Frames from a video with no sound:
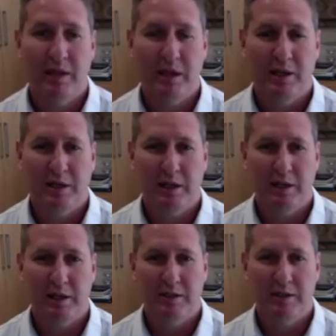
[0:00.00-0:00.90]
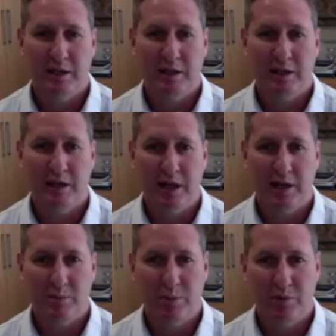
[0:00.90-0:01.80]
in, in its uh,
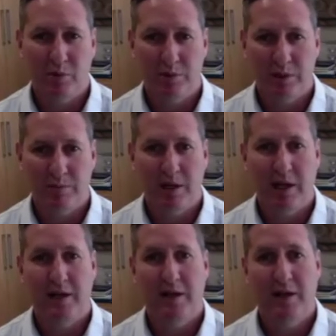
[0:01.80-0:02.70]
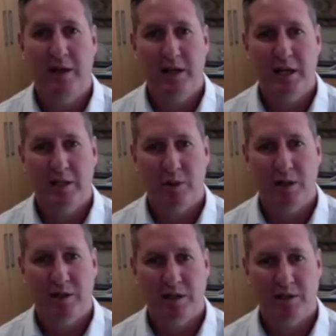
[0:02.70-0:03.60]
annual performance plan, as well
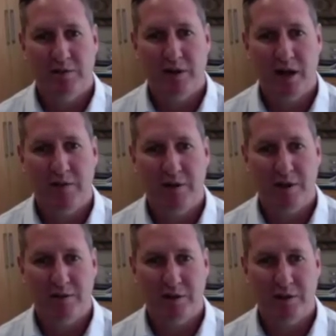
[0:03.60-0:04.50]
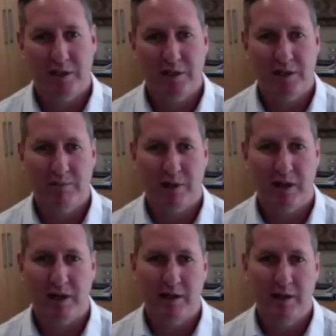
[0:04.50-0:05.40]
as in its five-year strategic plan.